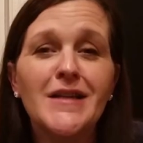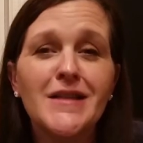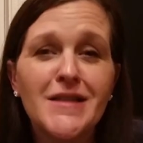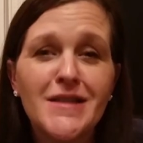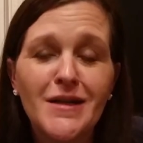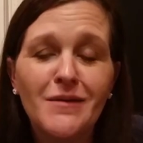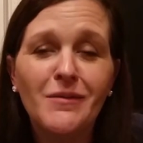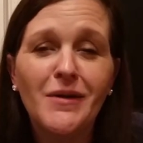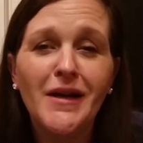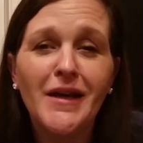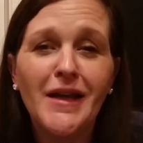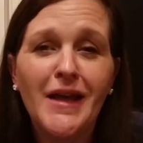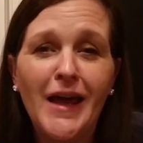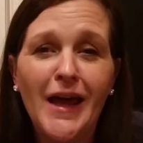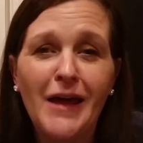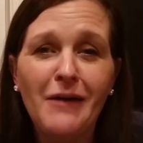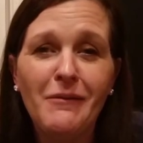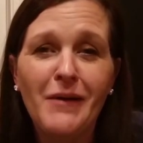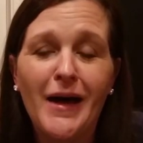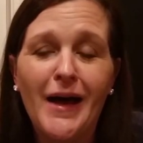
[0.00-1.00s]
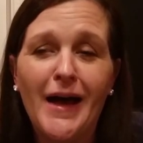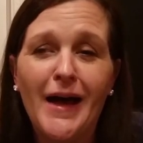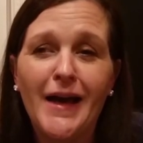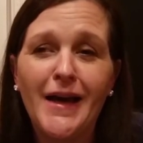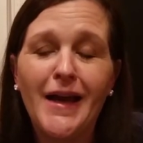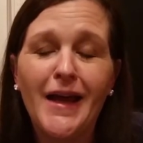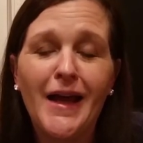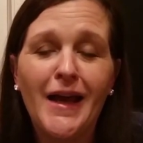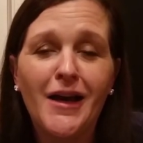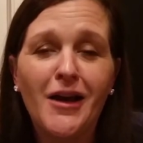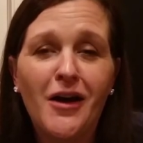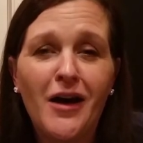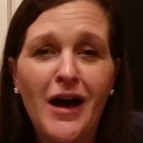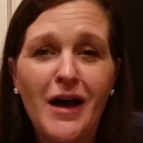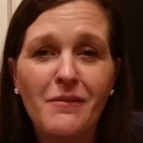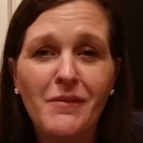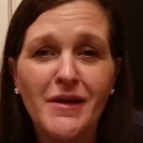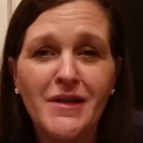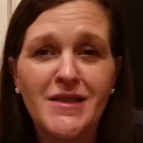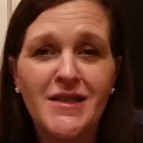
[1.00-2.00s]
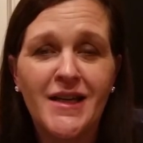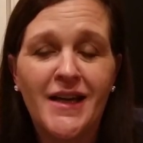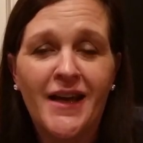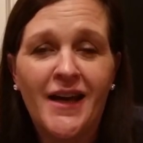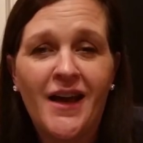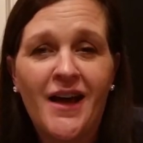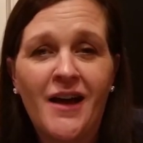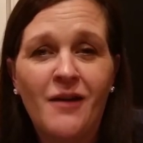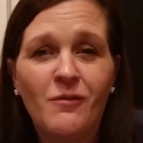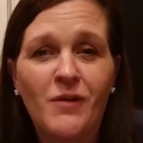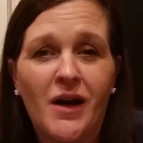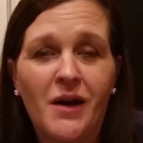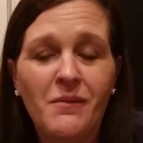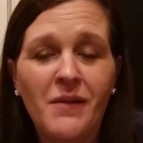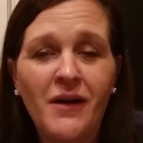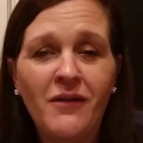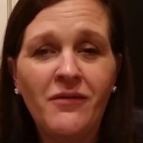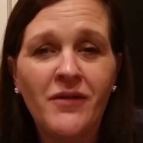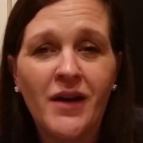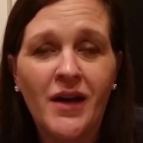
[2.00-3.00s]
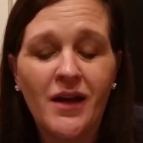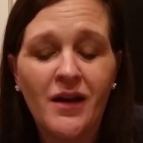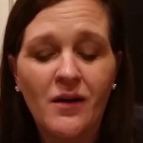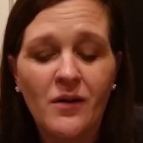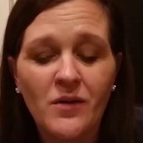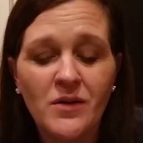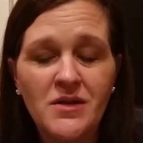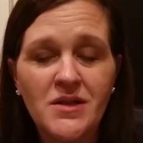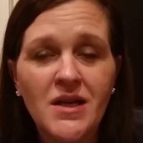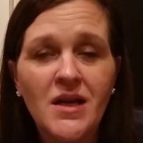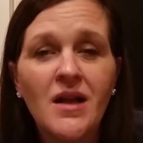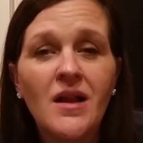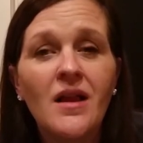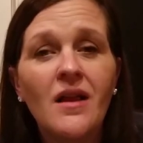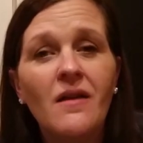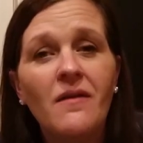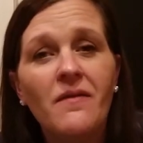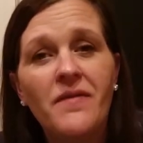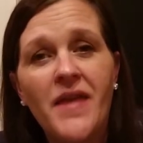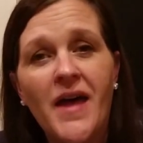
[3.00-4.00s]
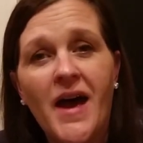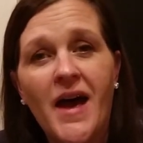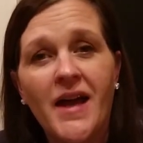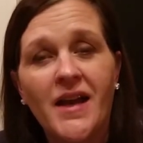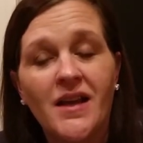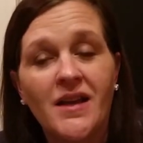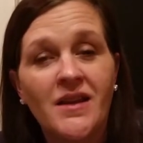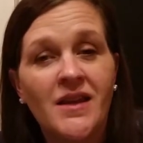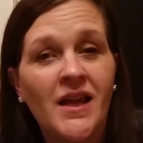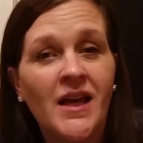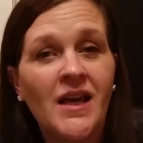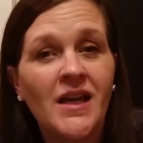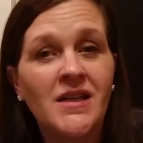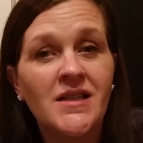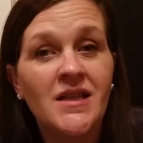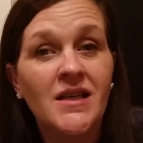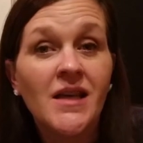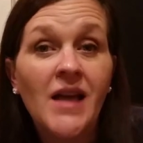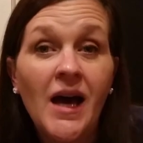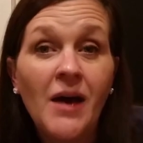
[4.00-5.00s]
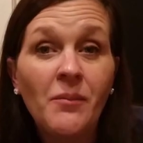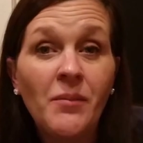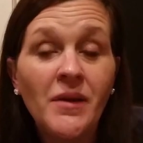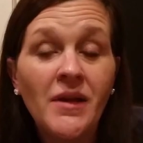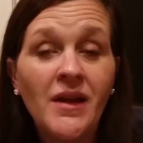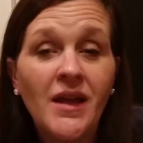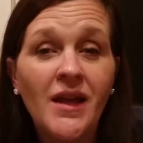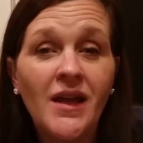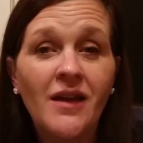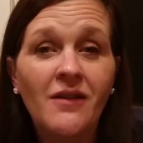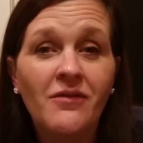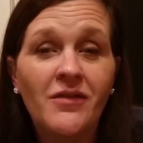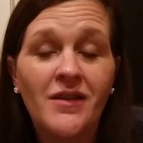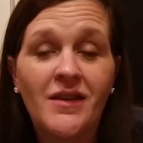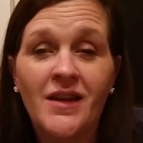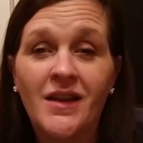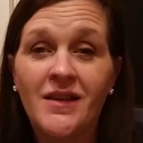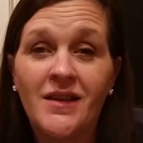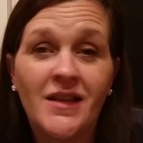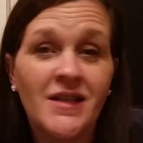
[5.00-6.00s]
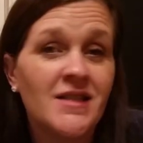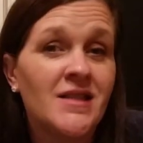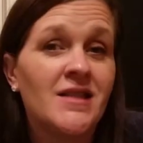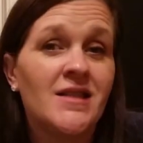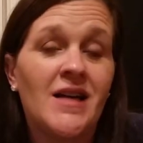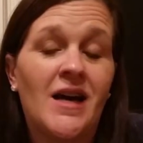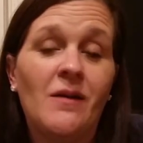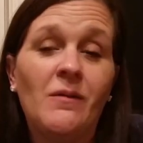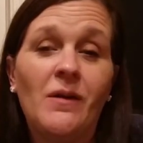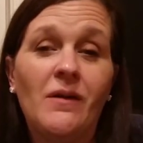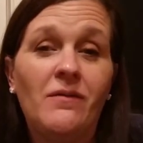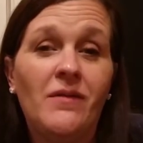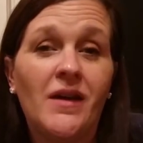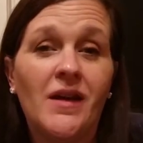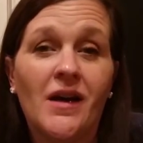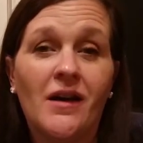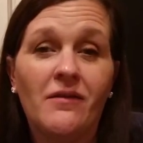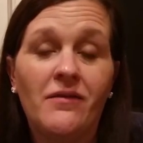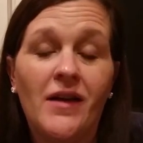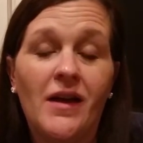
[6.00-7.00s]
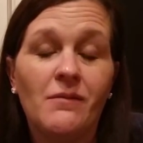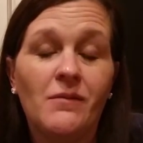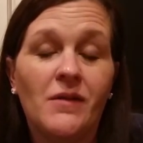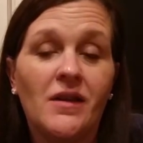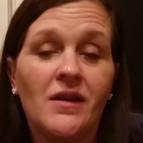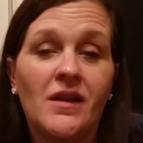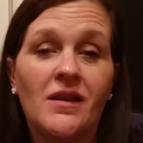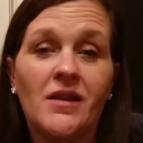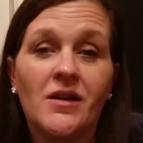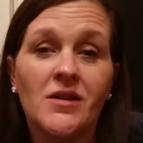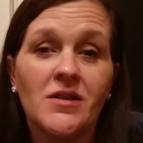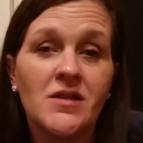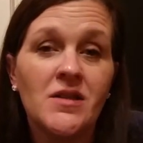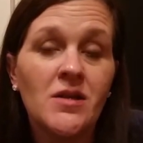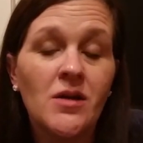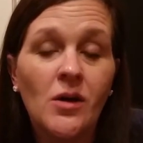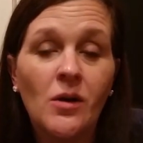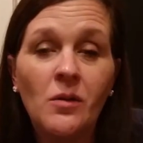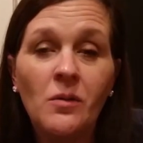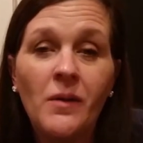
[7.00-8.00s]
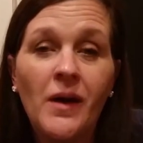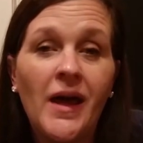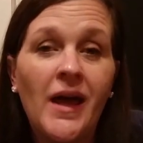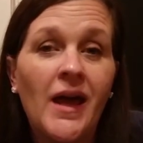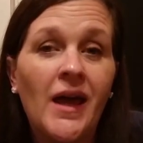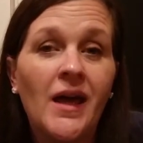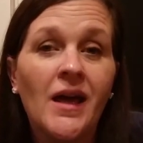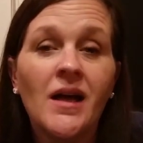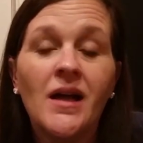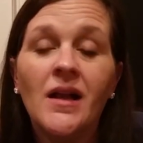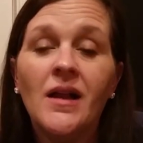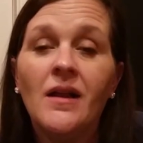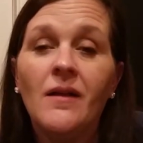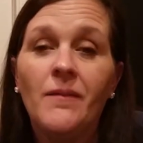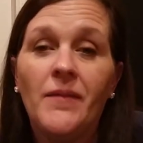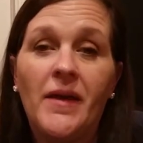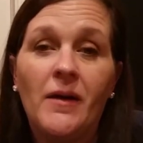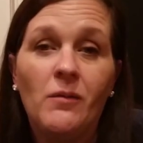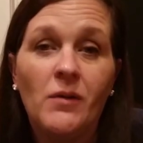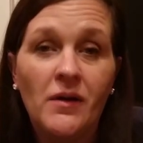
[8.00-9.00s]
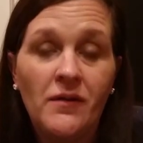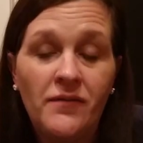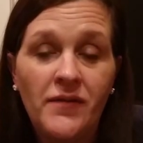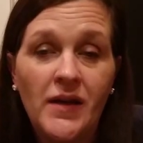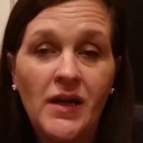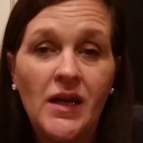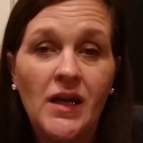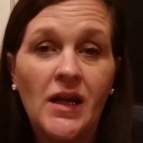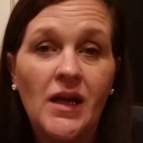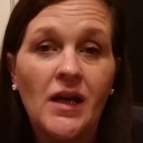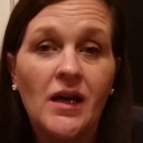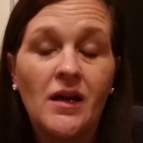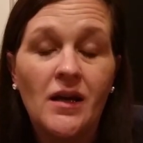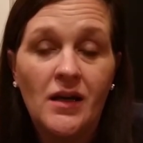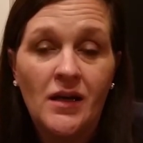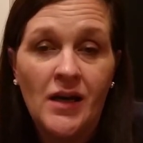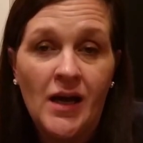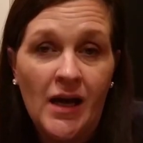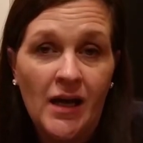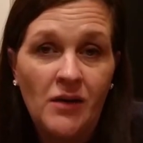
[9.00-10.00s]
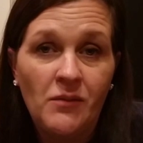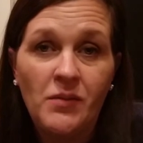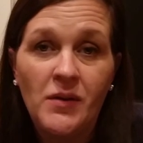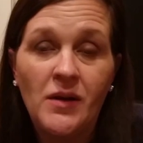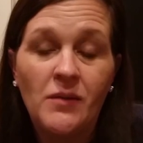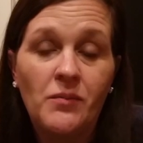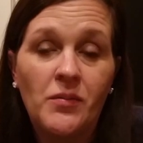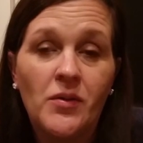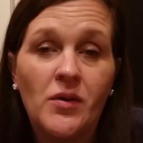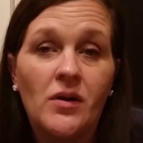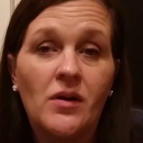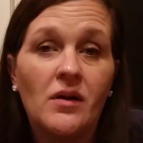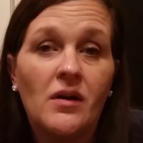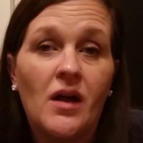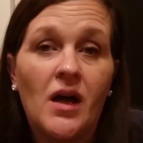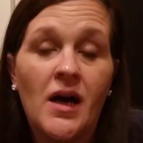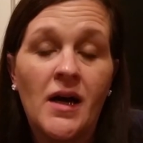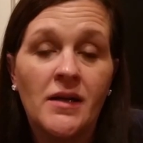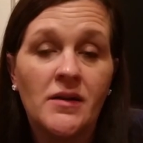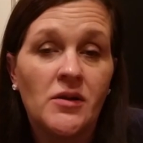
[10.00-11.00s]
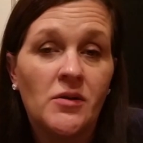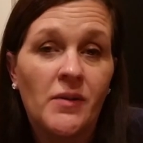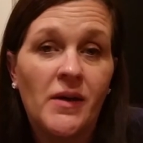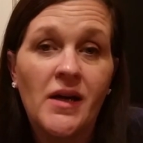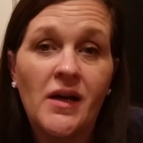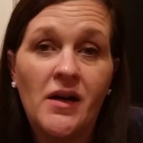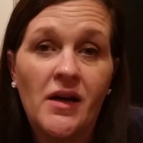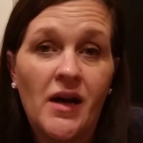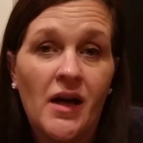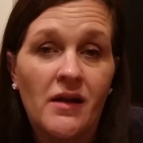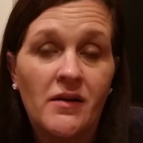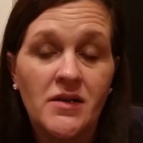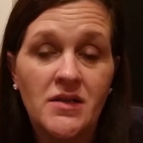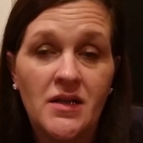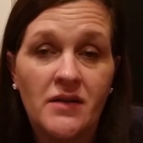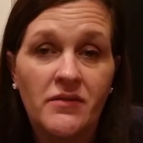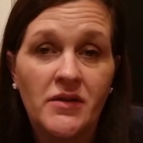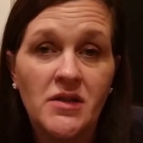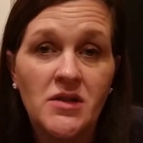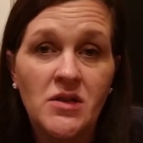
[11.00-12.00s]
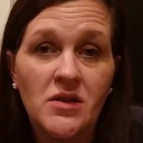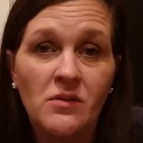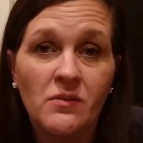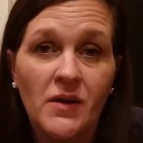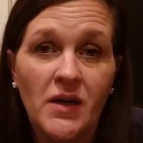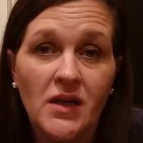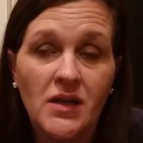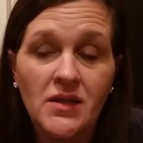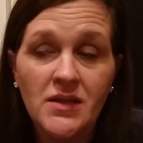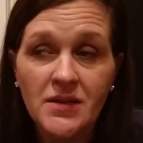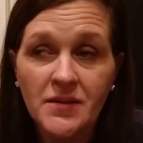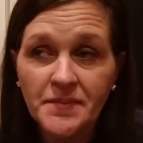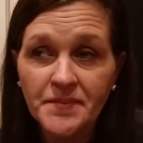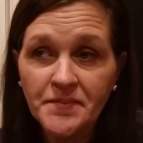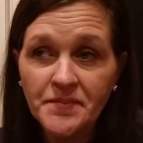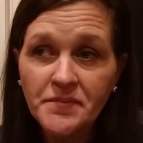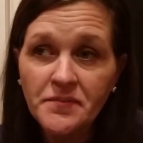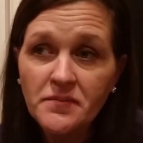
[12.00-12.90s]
Someone came on and commented on one of my videos that they did not believe that this is how we feed our family, that there's no way that we're feeding 9 people on $300 every 2 weeks.